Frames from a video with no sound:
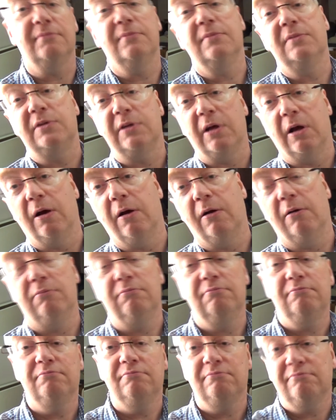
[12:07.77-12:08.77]
So,
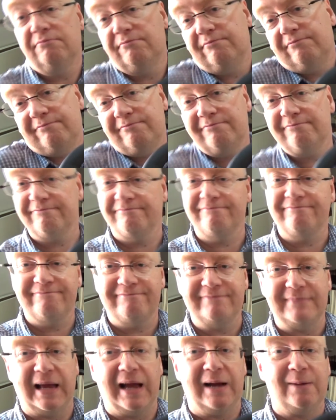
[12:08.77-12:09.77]

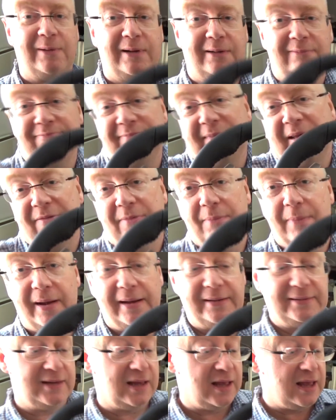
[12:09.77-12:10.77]
well, never
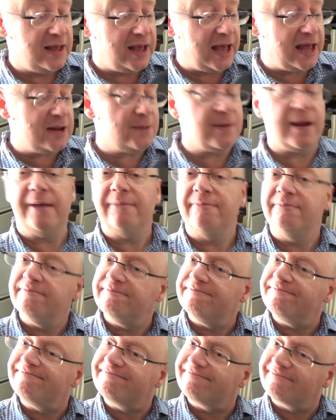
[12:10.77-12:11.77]
mind. Anyway,
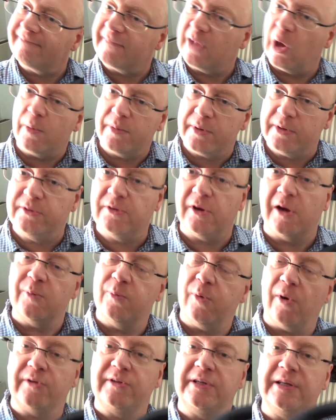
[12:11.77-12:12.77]
hope you enjoyed
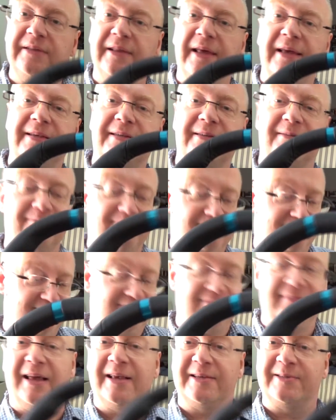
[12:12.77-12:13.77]
watching this.
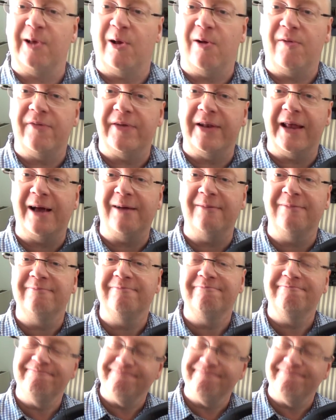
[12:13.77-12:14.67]
That's all for now.